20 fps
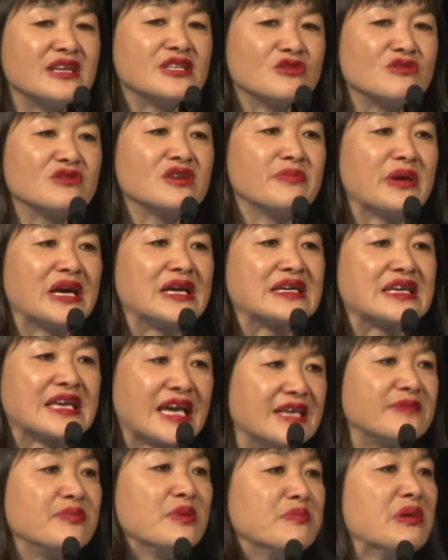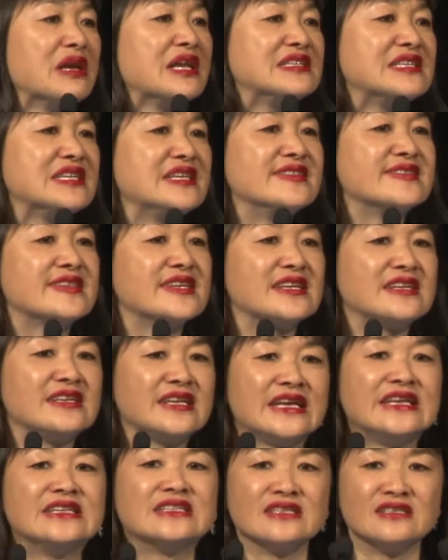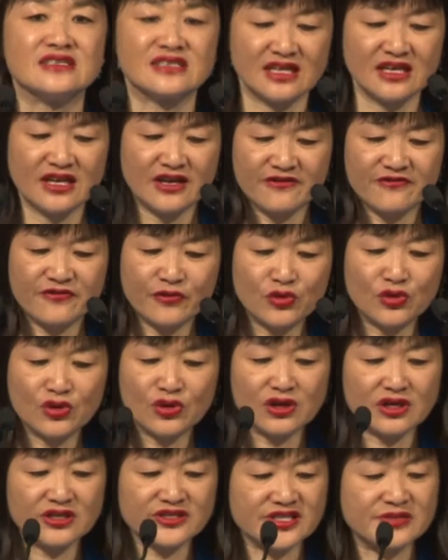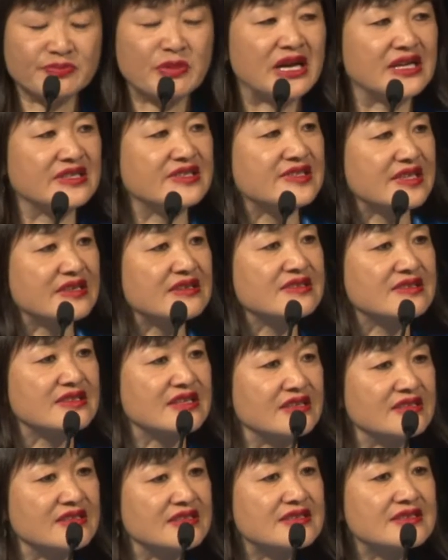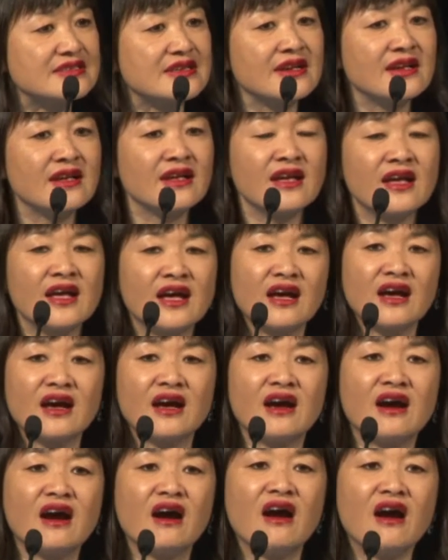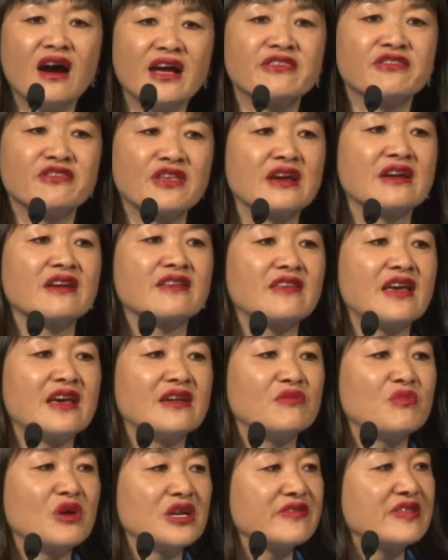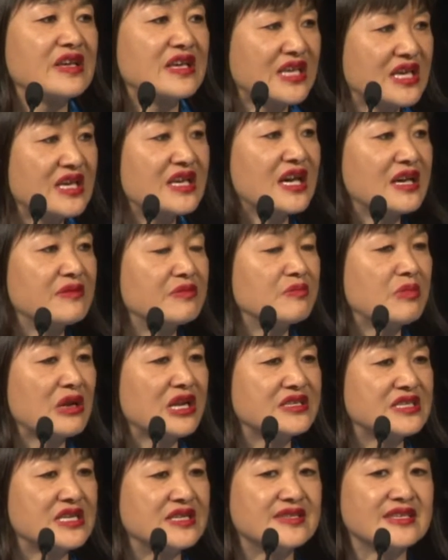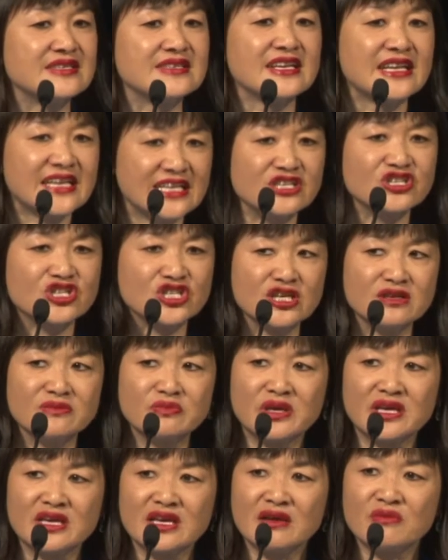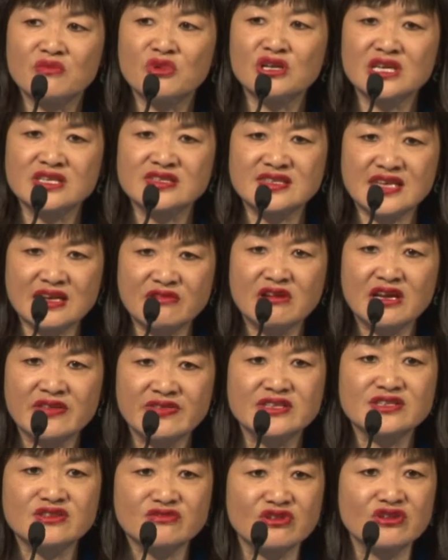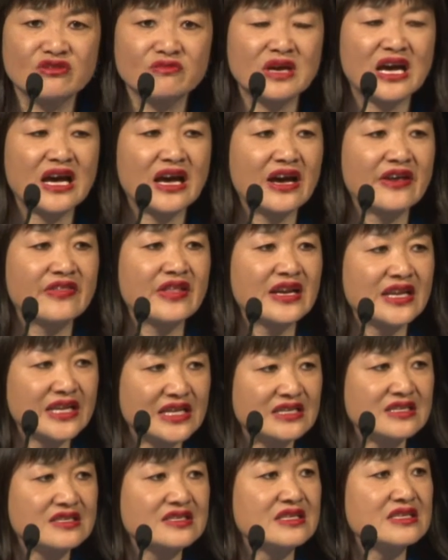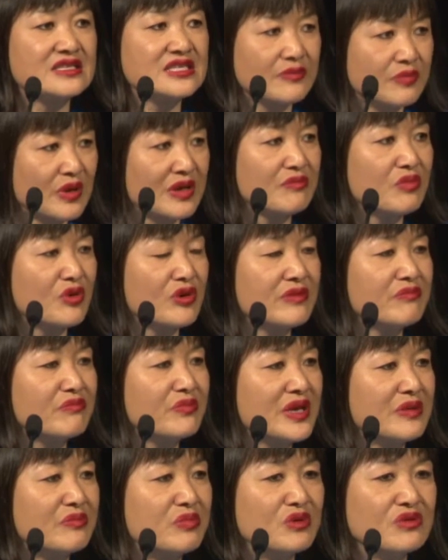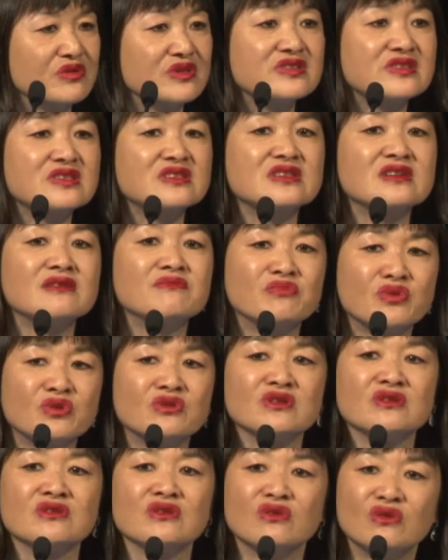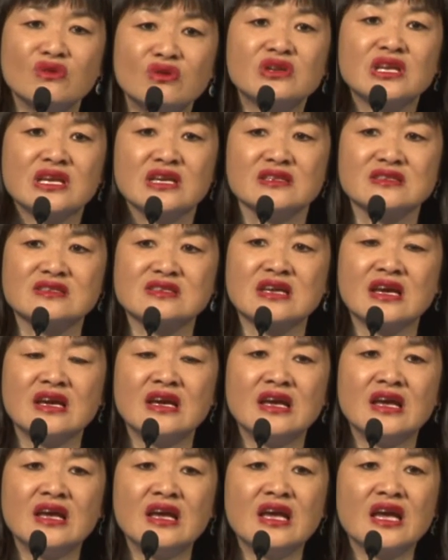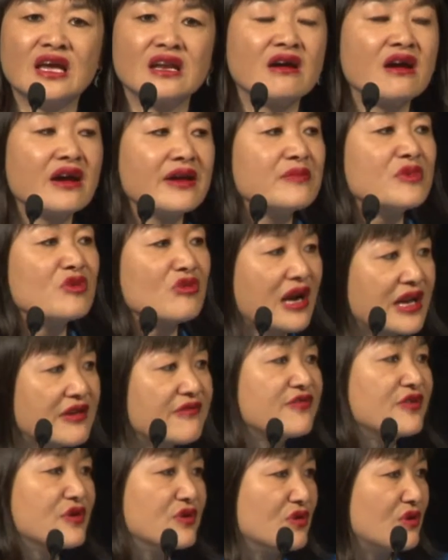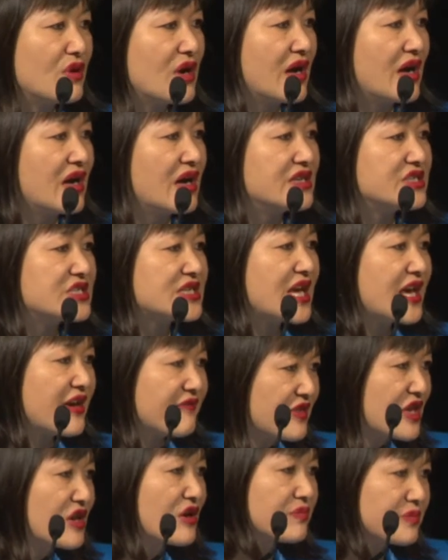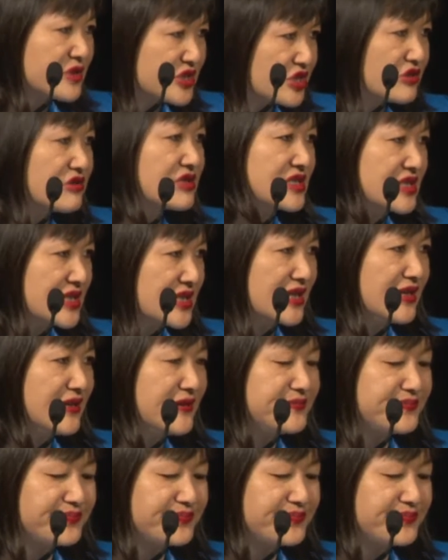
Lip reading: talk about capabilities that are needed for smart citizens, I think that one of the key capabilities is leadership. And what I see around this room are the leaders, the tipping point people. This is an important audience. And I am grateful to have the opportunity